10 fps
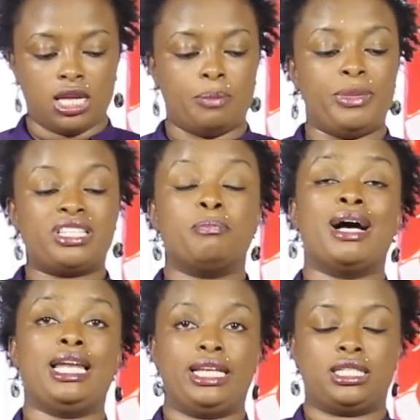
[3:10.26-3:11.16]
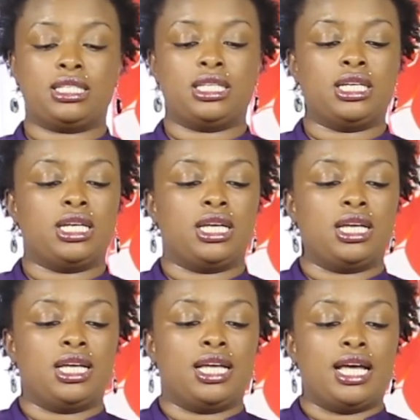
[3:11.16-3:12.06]
Meat mallet.
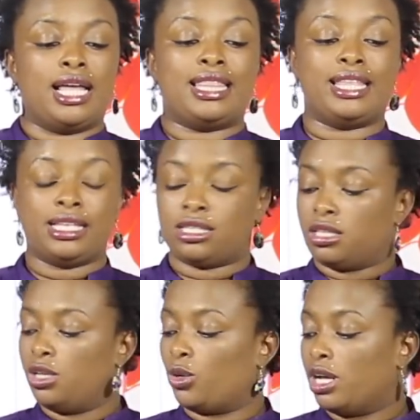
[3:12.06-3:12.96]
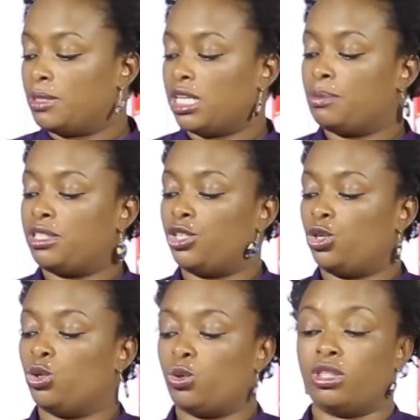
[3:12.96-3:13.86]
This you can
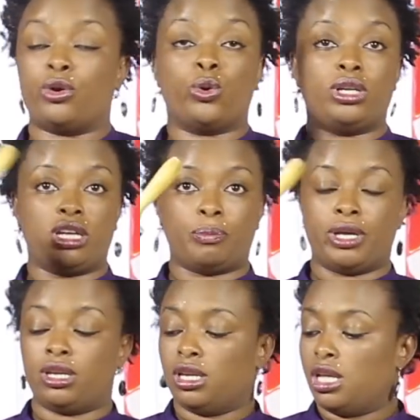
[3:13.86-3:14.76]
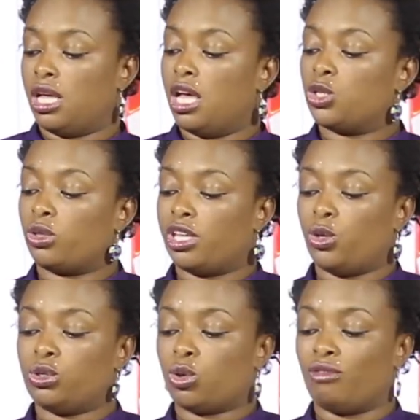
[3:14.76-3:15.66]
substitute with a rolling pin. So the
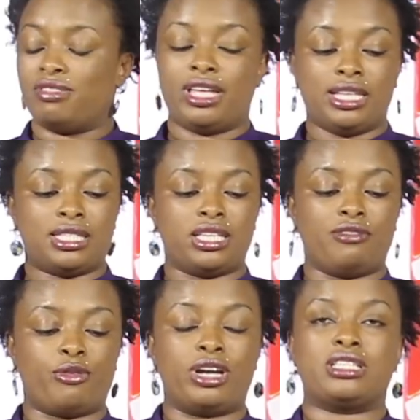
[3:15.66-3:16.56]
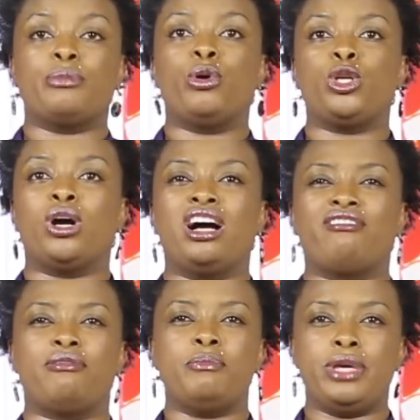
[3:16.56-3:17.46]
use of this, if for example you
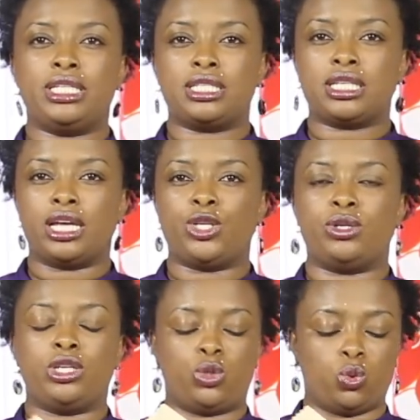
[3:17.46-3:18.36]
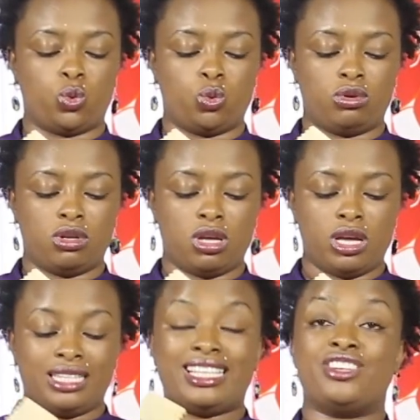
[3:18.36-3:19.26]
have meat and you need to
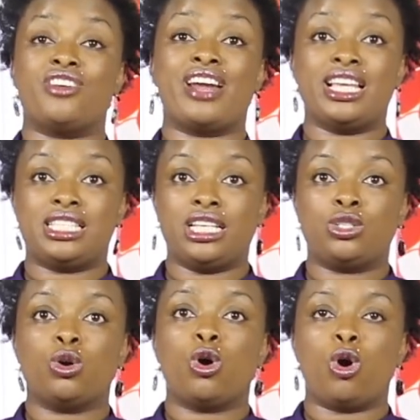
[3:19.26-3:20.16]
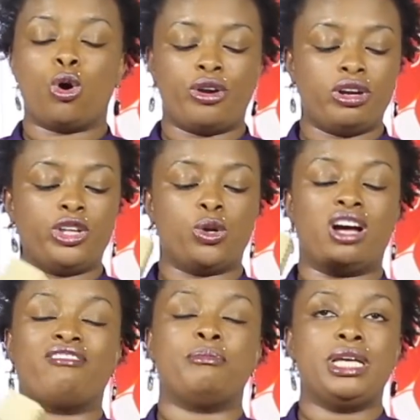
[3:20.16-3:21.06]
tenderize it, or you
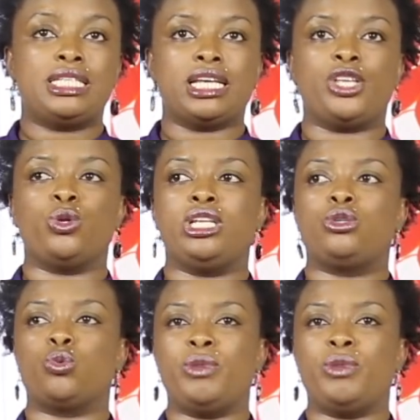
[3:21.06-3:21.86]
have meat and you need to